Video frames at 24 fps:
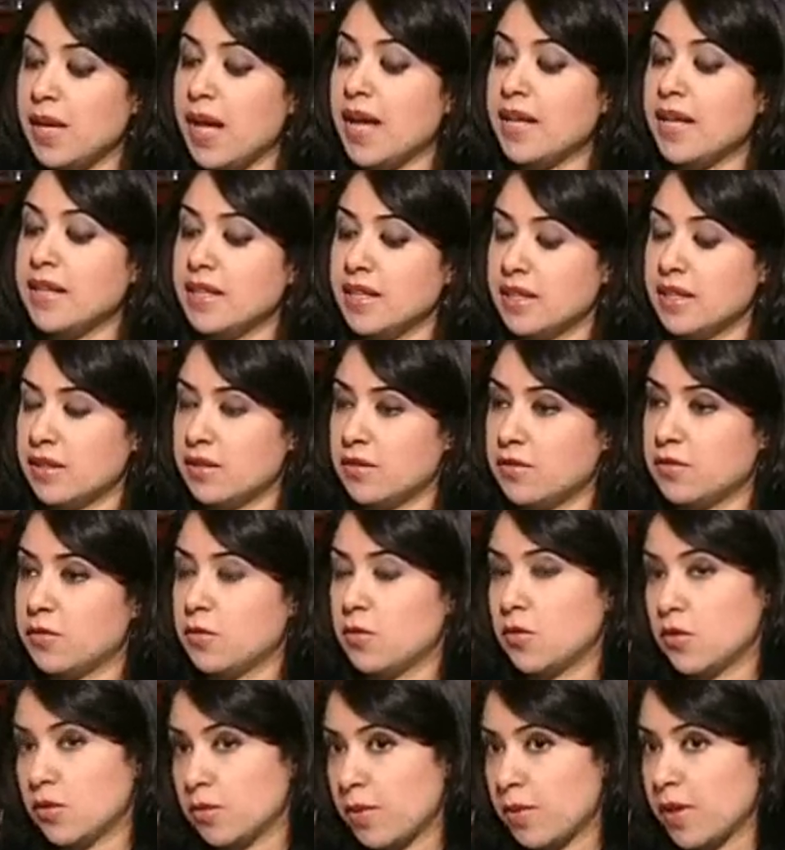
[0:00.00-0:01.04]
be planning
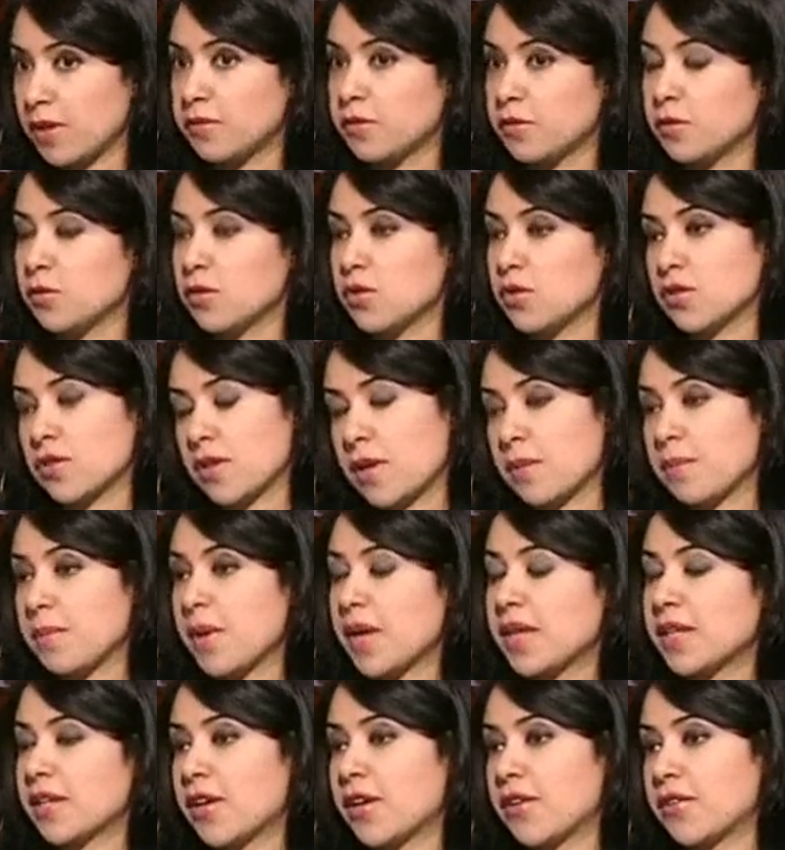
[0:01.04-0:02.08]
for my future
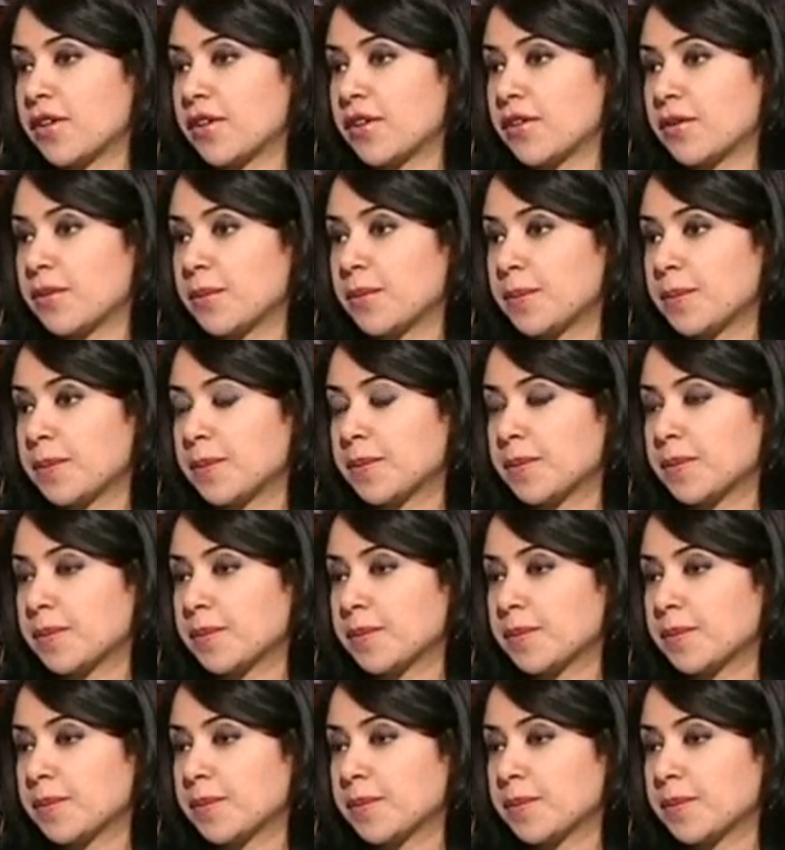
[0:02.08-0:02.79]
and my career?